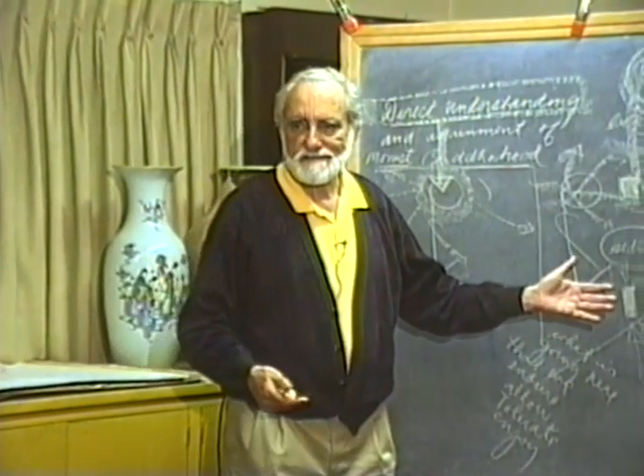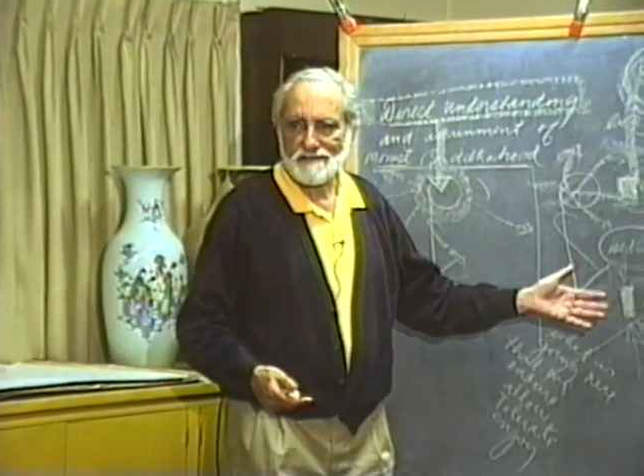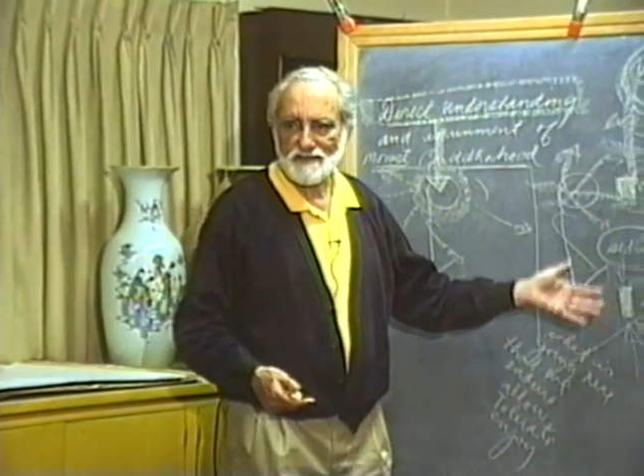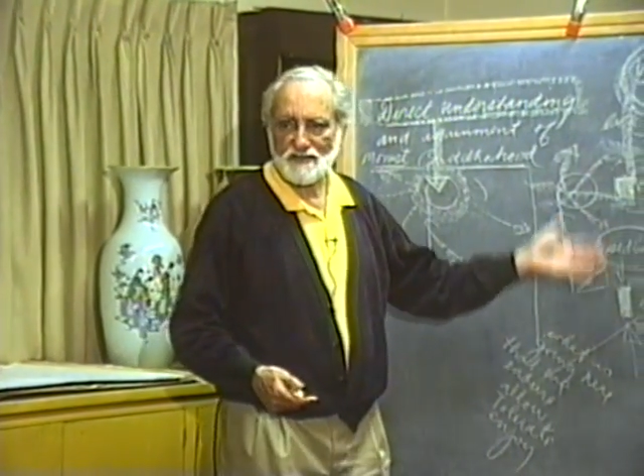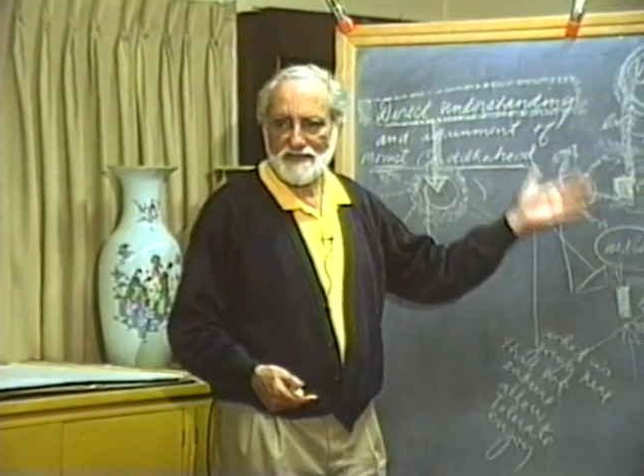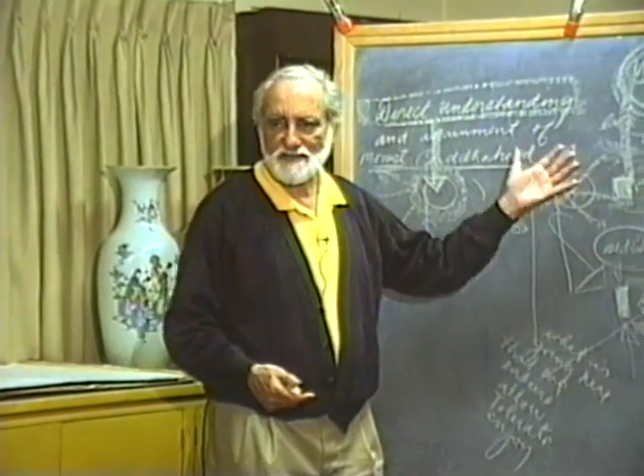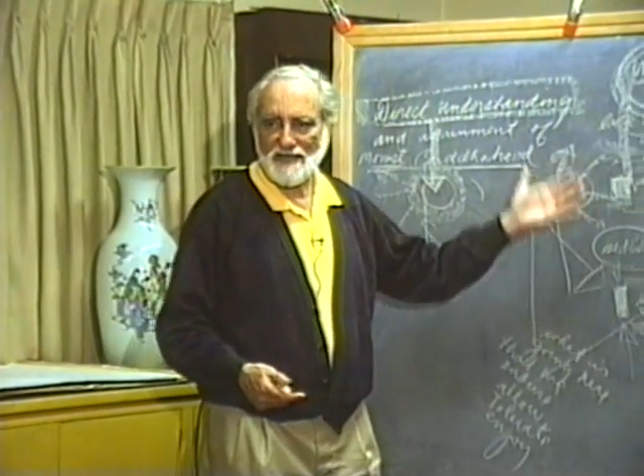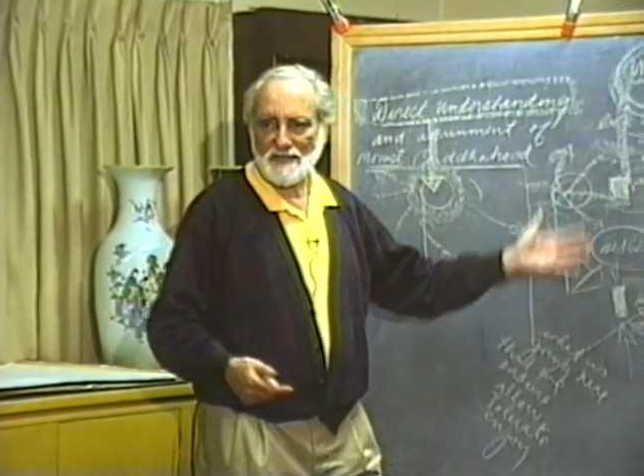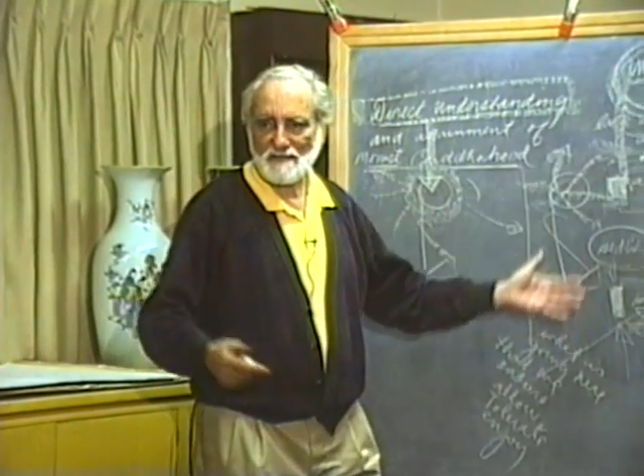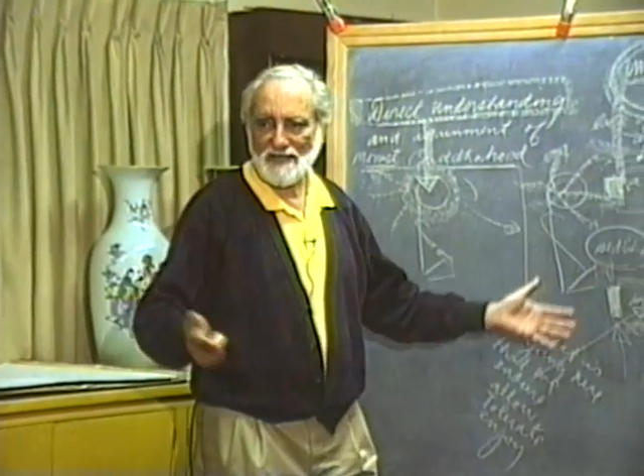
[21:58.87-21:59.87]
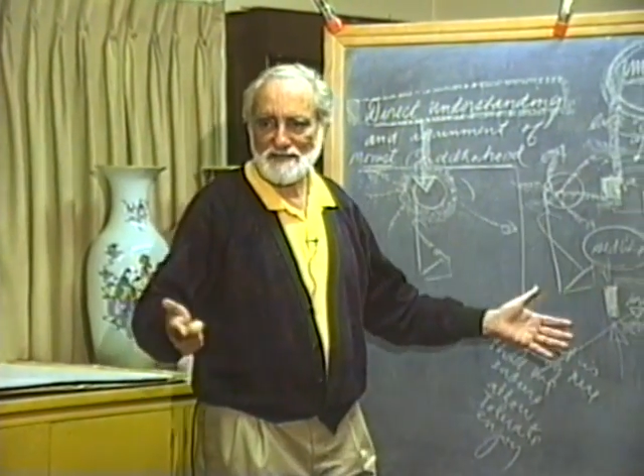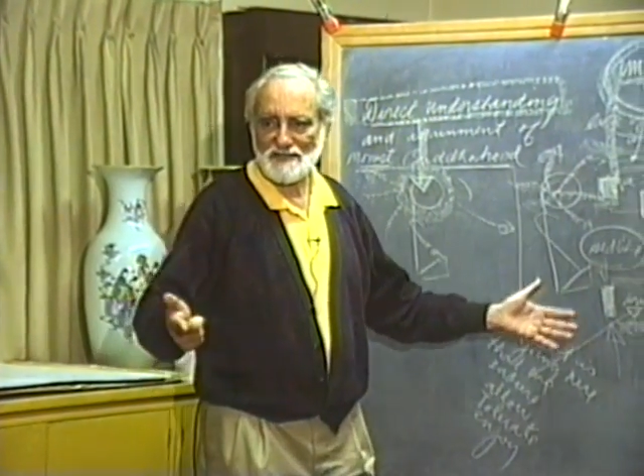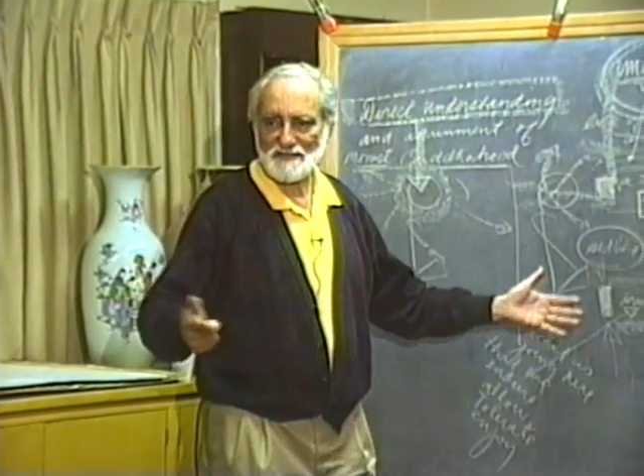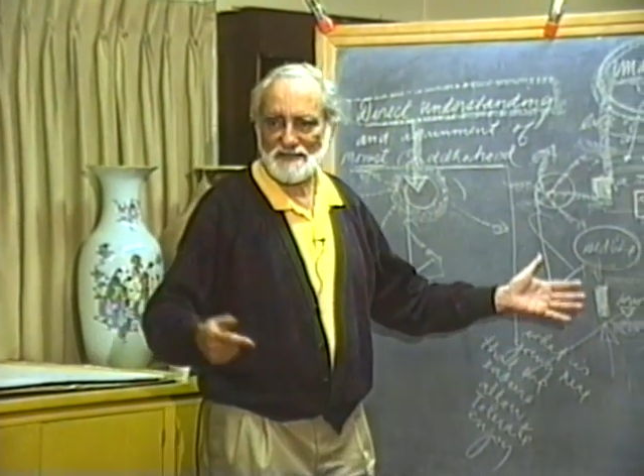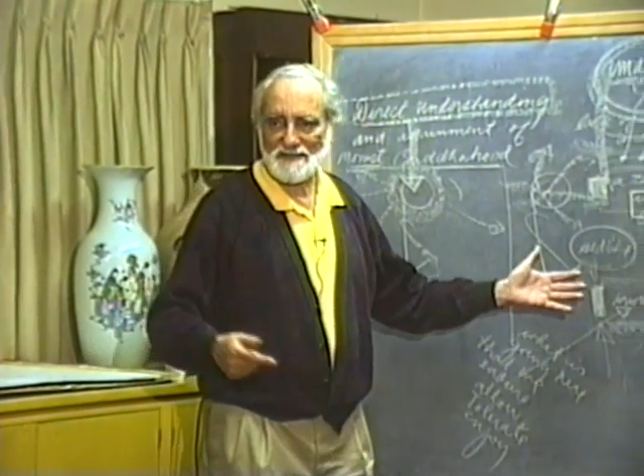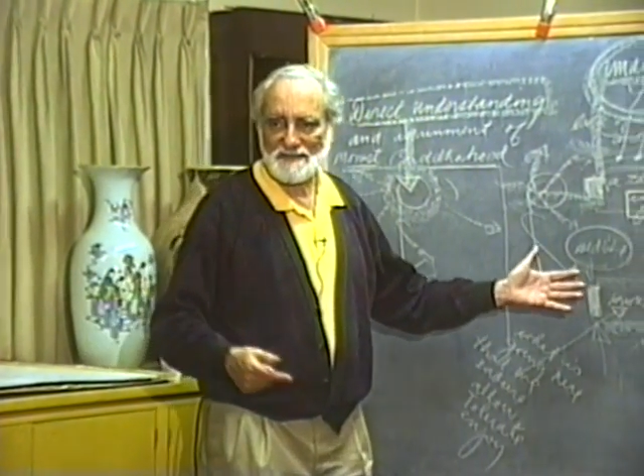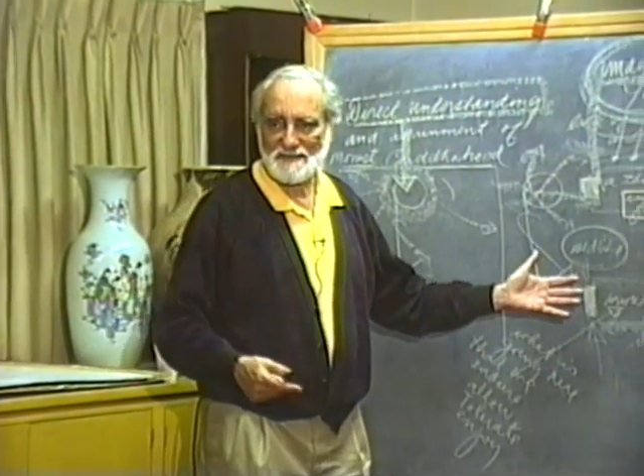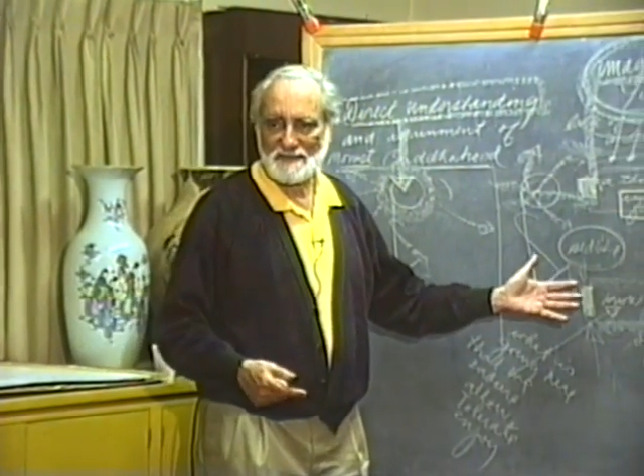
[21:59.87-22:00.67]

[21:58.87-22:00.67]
This is going to take place, isn't it?